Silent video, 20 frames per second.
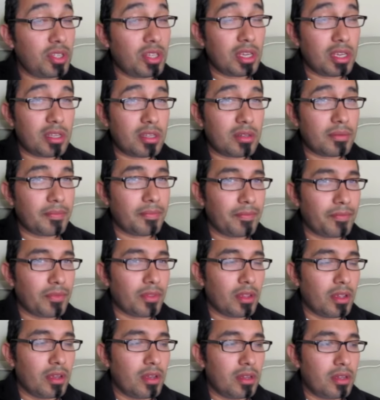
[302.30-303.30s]
thing
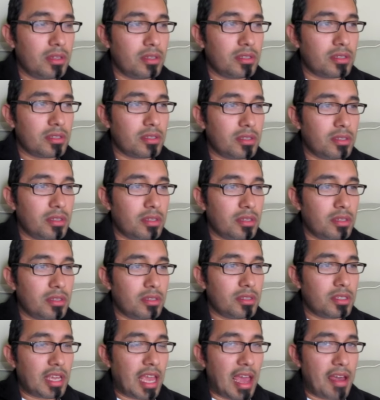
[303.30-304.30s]

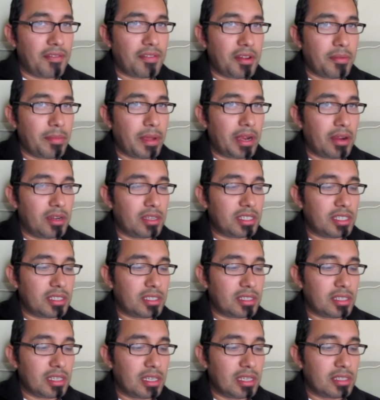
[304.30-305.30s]
to have in a marriage is,
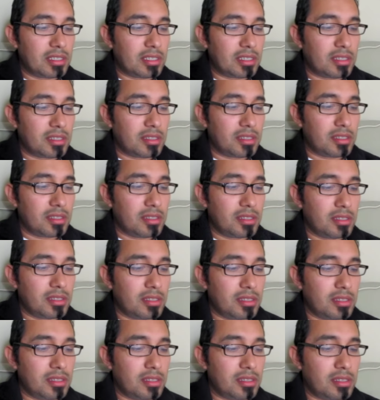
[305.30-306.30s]
is
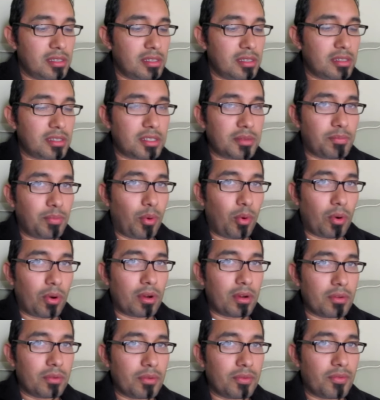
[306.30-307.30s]
the
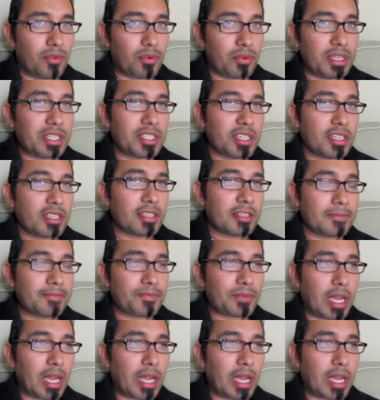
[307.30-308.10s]
support for each other.